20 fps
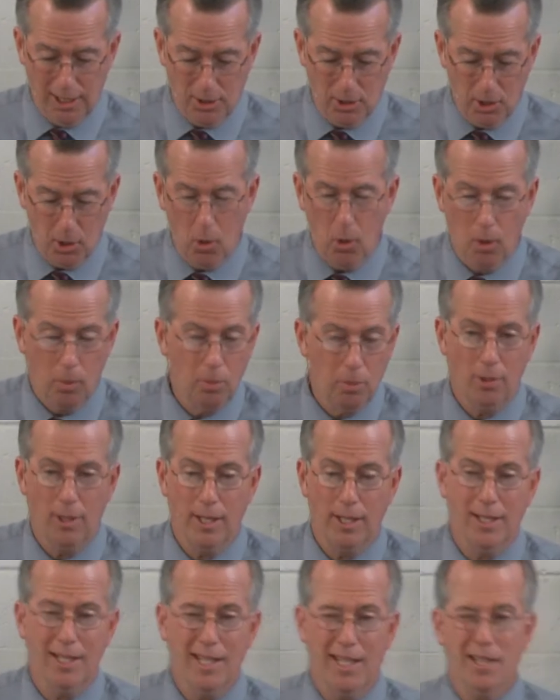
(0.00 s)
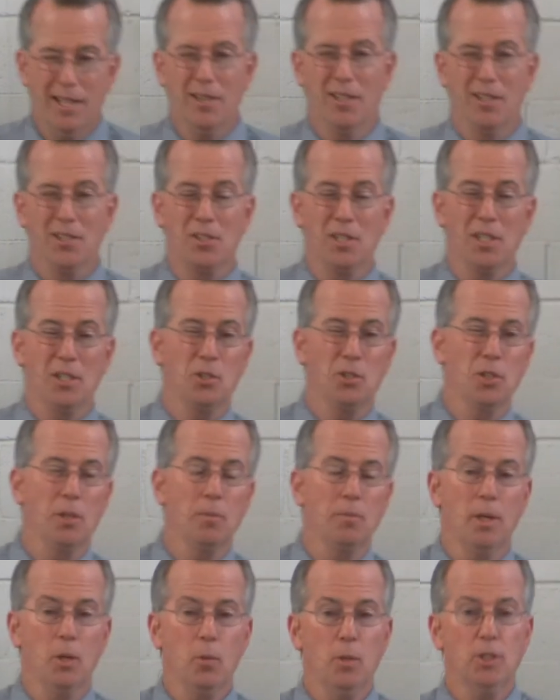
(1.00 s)
as incorporated in this and
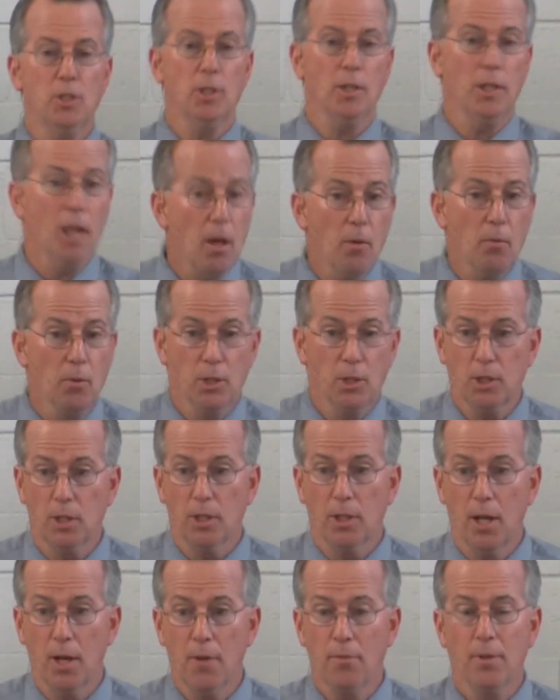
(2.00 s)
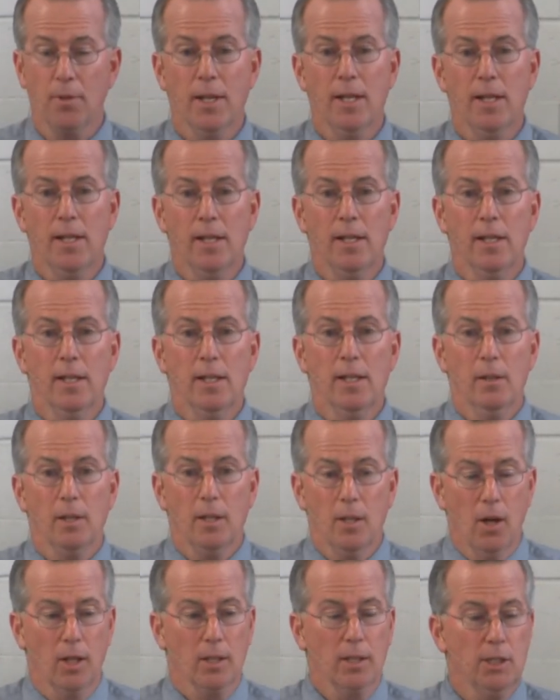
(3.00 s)
something we should love. We should love
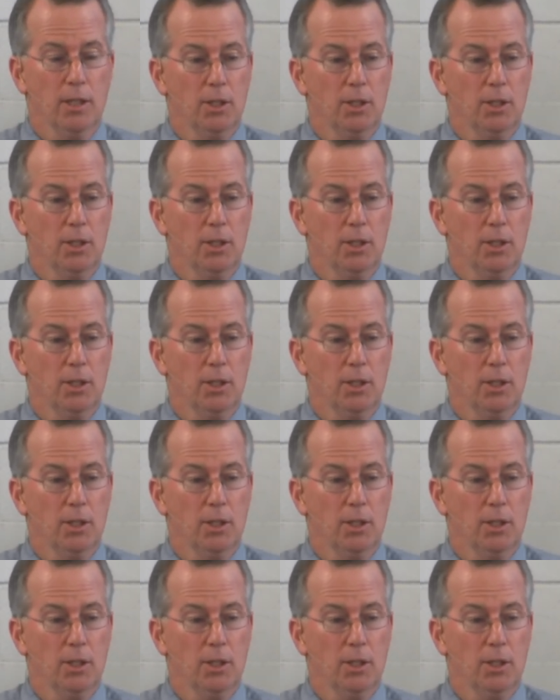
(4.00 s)
godly